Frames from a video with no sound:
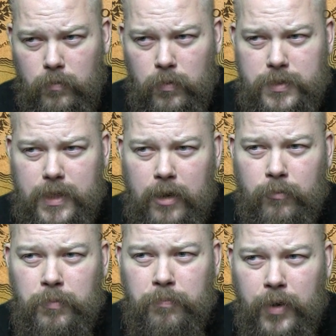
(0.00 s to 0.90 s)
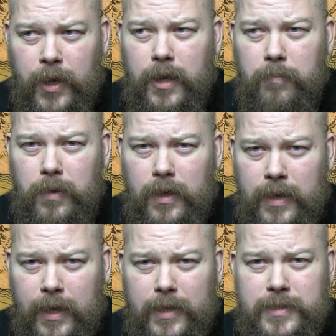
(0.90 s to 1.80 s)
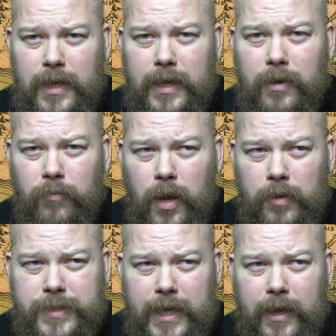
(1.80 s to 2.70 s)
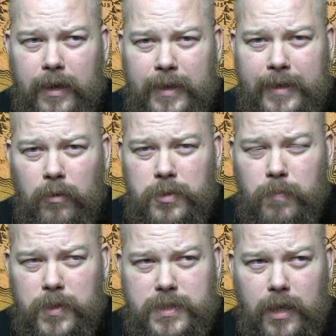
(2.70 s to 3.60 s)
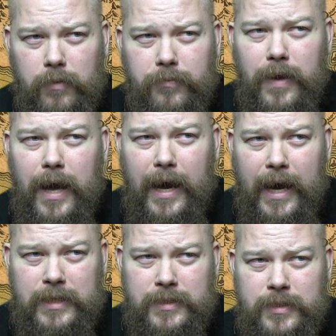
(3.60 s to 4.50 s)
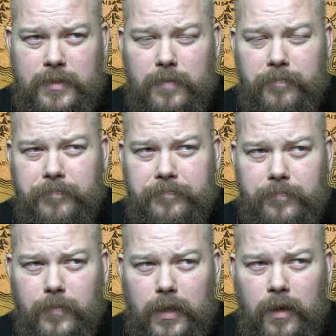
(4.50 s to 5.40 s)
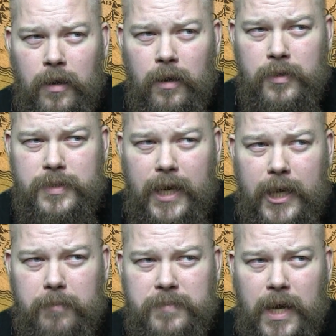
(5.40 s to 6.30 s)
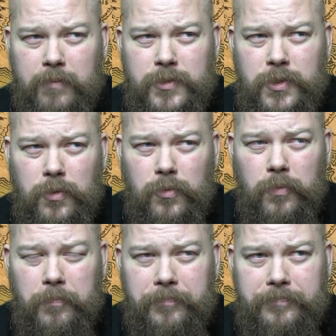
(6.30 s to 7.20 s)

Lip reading: was that I would break him, kill his leader without taking lead loss myself, and take him down to